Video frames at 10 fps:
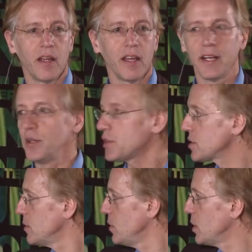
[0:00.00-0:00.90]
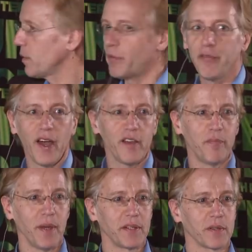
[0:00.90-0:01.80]
And they also knew there were
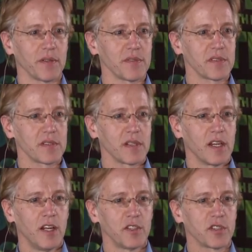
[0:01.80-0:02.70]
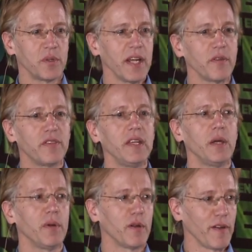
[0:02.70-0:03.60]
five pentagons. So their
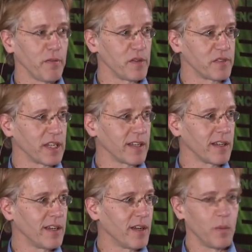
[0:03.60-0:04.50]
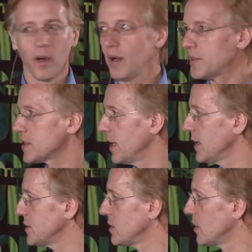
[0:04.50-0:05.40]
theory of everything was
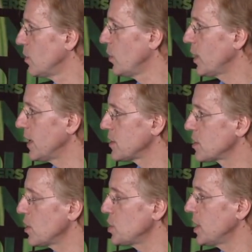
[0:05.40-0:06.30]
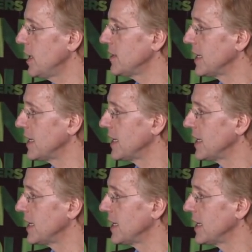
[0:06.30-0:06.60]
that you can associate